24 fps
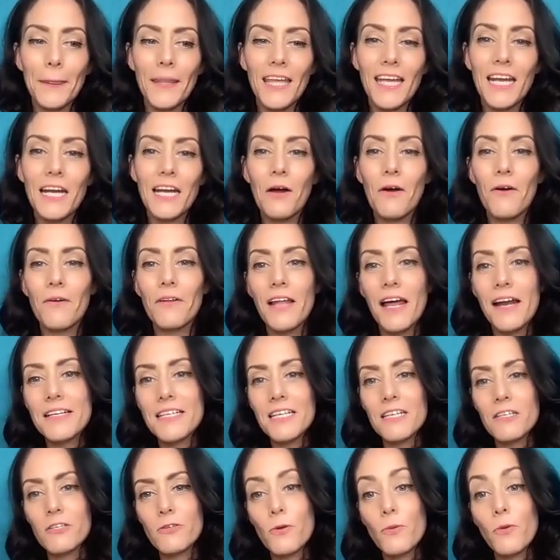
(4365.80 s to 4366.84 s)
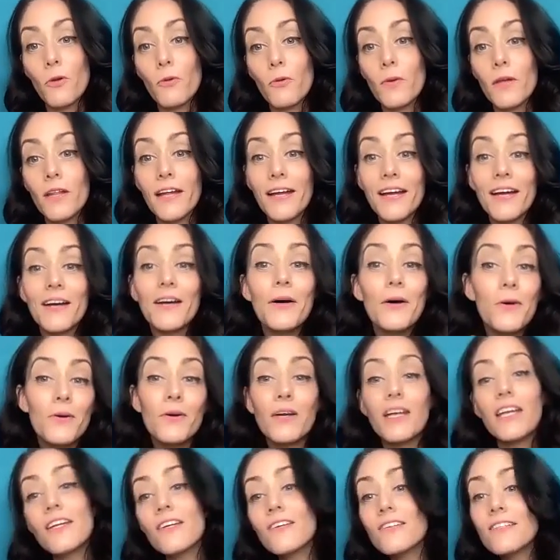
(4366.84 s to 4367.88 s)
you know, a lot of times people will be like, oh,
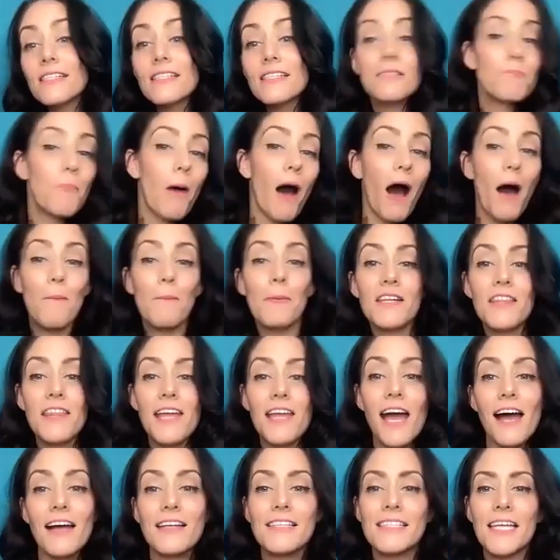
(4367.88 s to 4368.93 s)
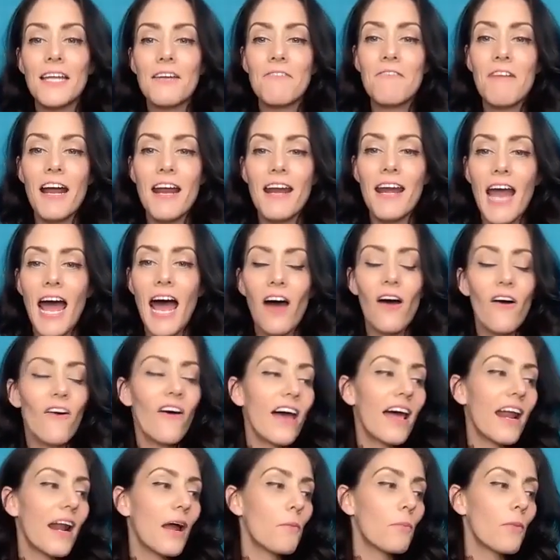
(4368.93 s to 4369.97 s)
can you just pop into the accent right now?
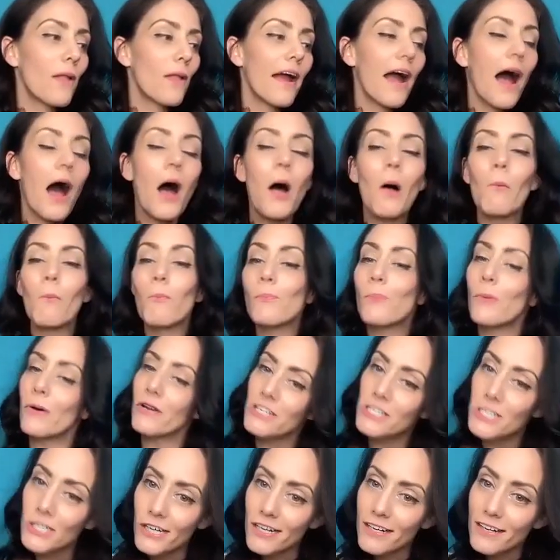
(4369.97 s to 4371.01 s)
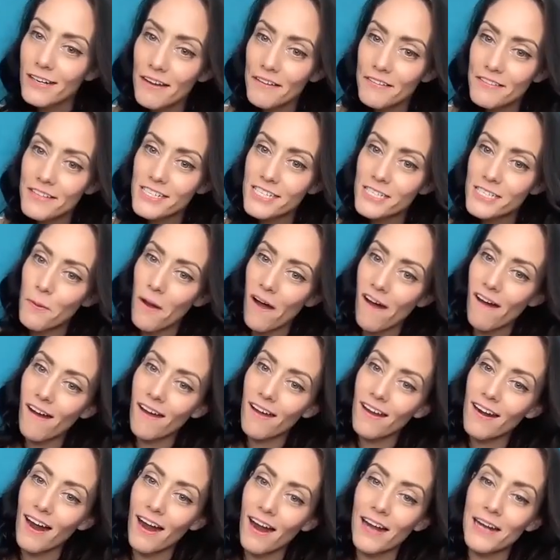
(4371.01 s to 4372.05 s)
And I'm like, I'll butcher it on the
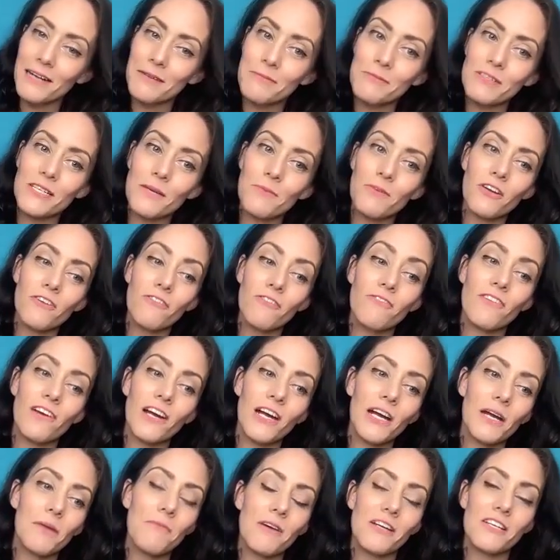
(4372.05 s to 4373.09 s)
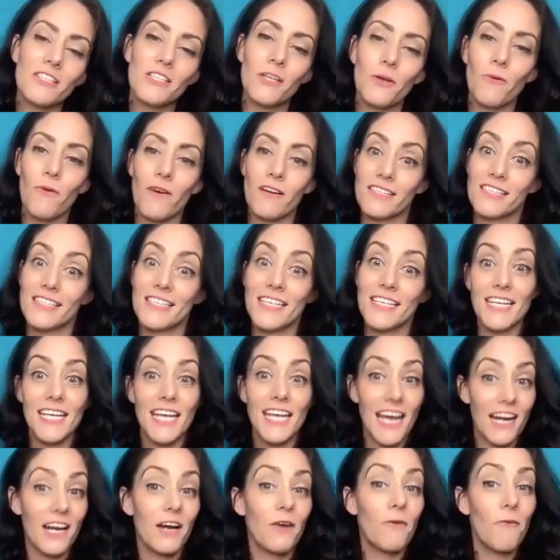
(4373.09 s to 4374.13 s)
spot. I'm somebody who very much so wants to
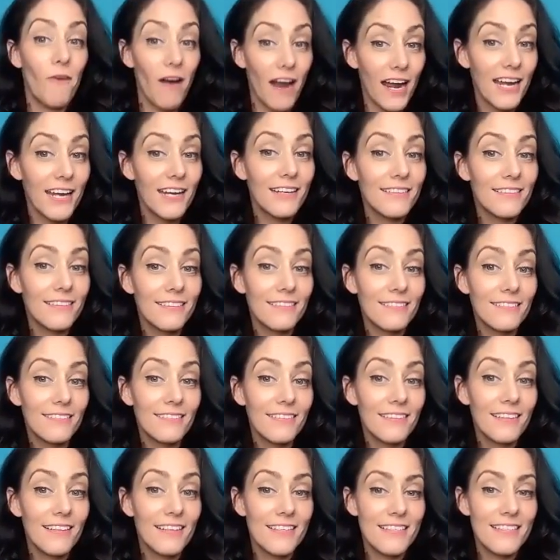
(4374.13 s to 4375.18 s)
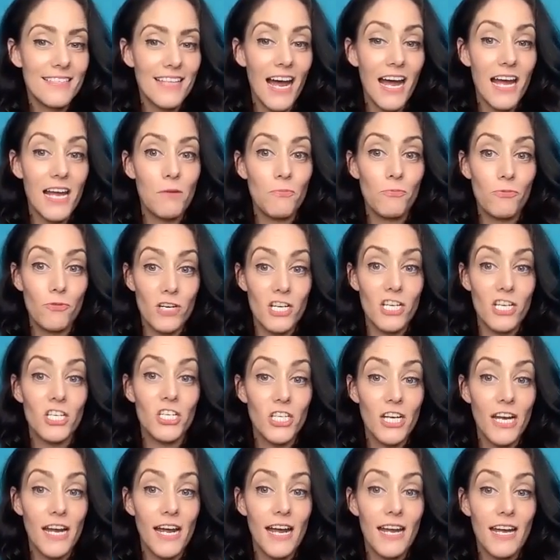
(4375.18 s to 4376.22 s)
get it right, because I
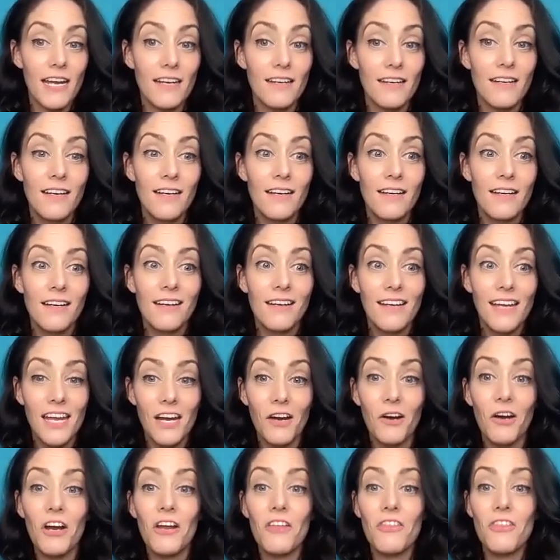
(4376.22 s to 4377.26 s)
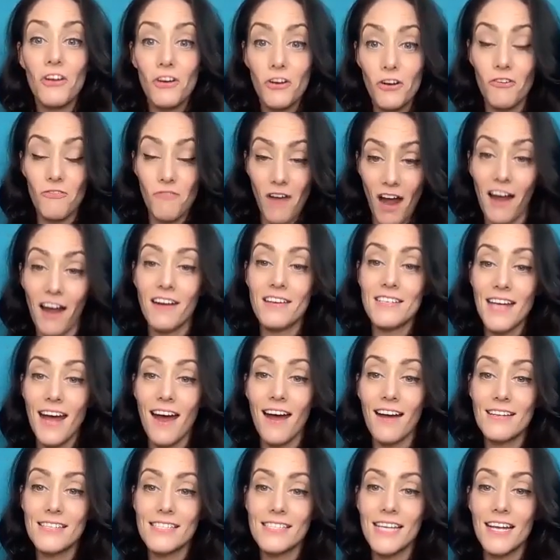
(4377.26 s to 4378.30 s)
appreciate hearing the correct
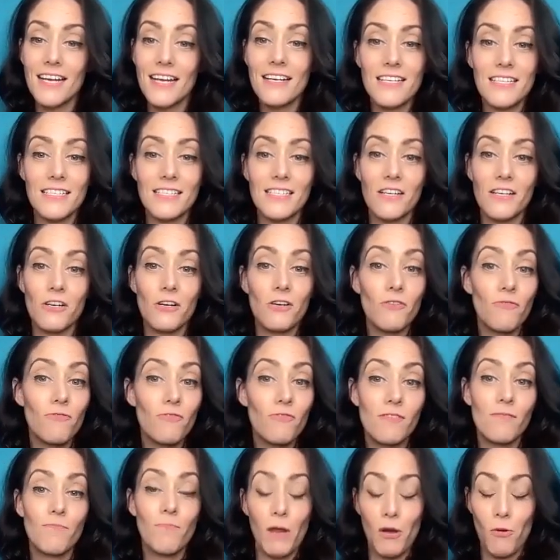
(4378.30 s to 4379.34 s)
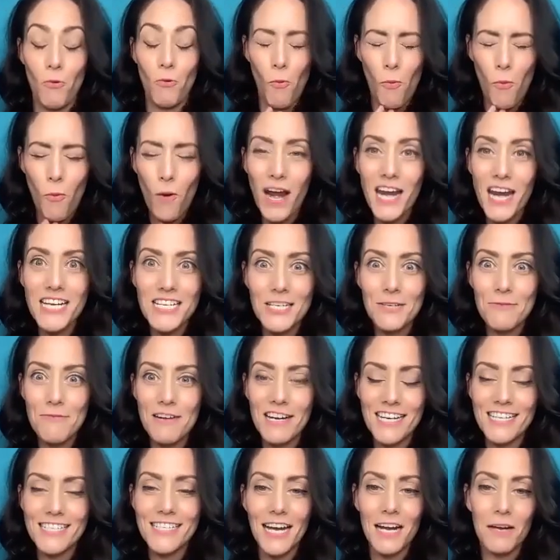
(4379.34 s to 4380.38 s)
accent, because there have been way too
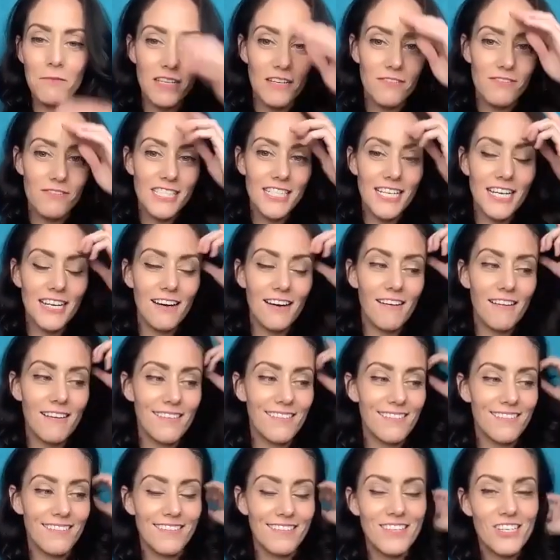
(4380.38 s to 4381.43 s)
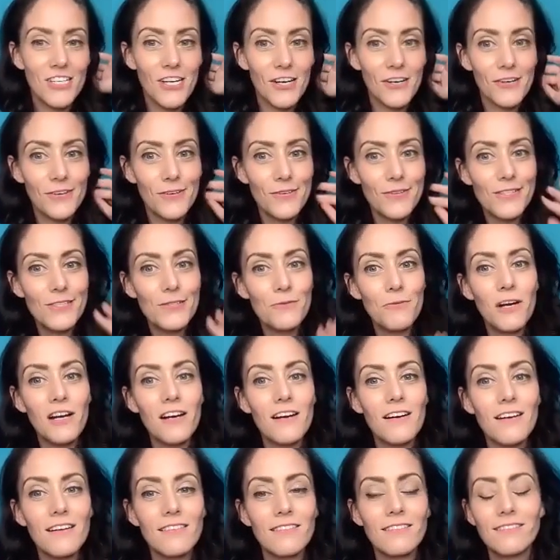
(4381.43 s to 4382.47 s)
many times I've seen on shows
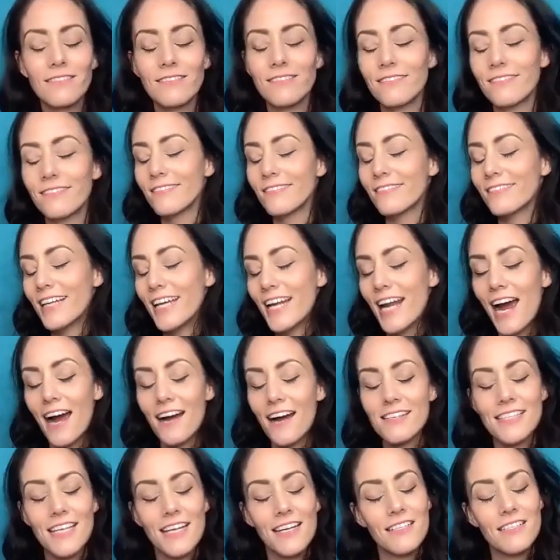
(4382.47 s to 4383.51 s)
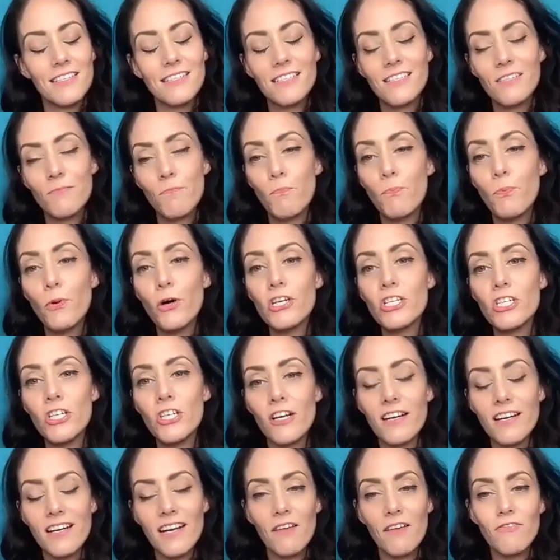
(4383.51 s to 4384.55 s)
where an accent is
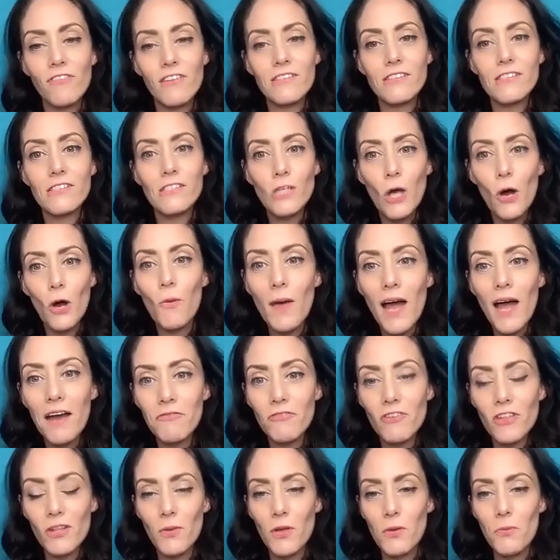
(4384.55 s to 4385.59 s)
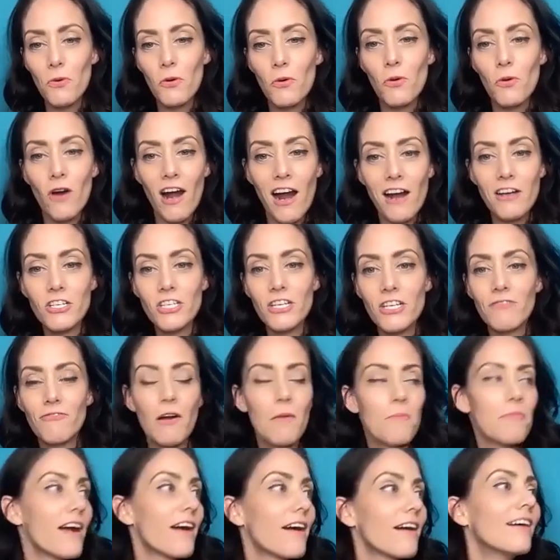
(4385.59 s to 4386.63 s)
butchered, and I feel so bad for the people who are actually
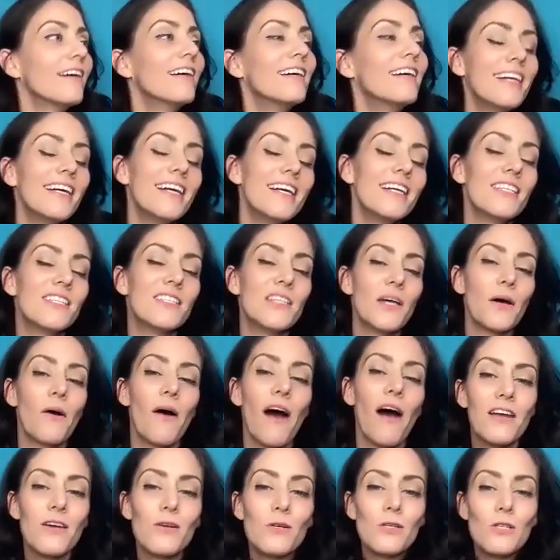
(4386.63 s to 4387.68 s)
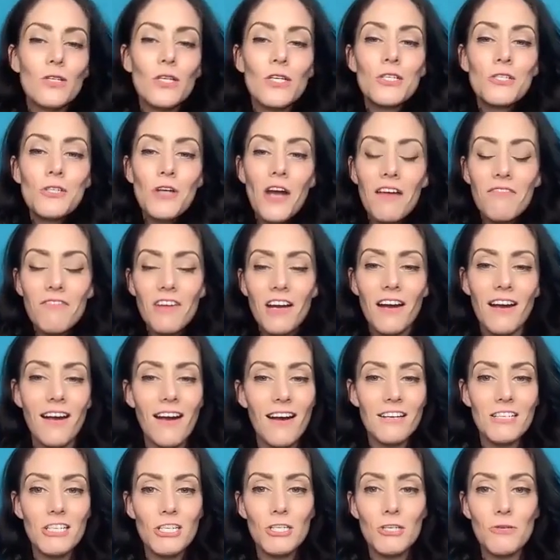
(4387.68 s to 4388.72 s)
from there. So I usually try very
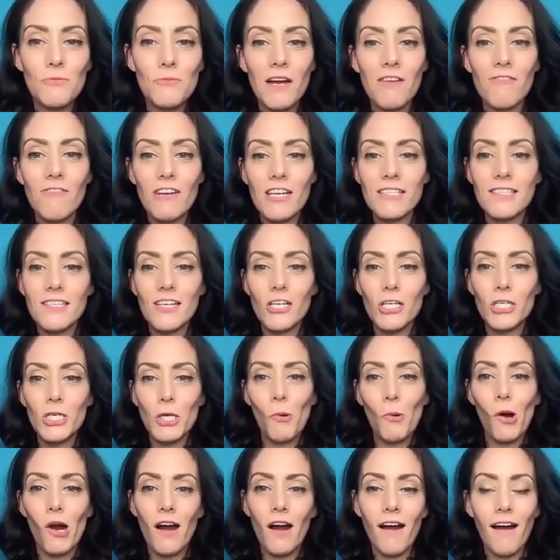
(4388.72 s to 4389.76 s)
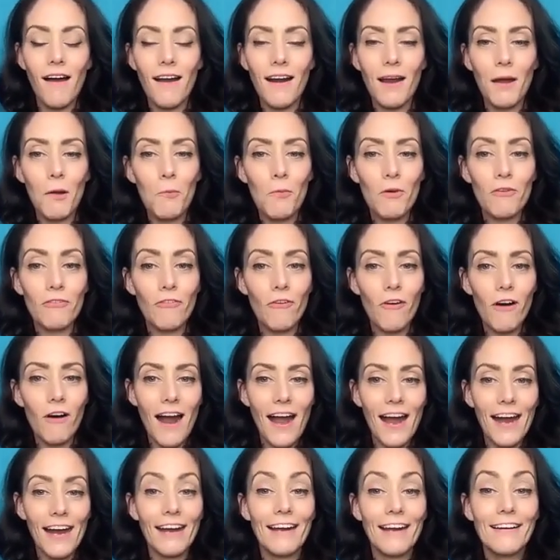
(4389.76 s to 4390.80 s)
hard to do my research and work on it before
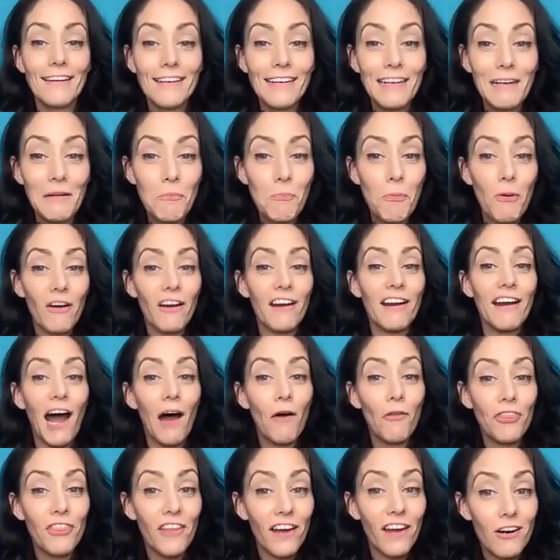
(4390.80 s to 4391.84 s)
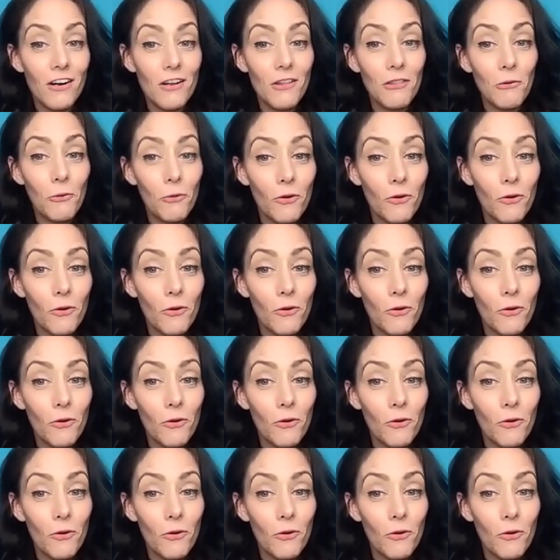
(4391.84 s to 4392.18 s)
I put it out there to the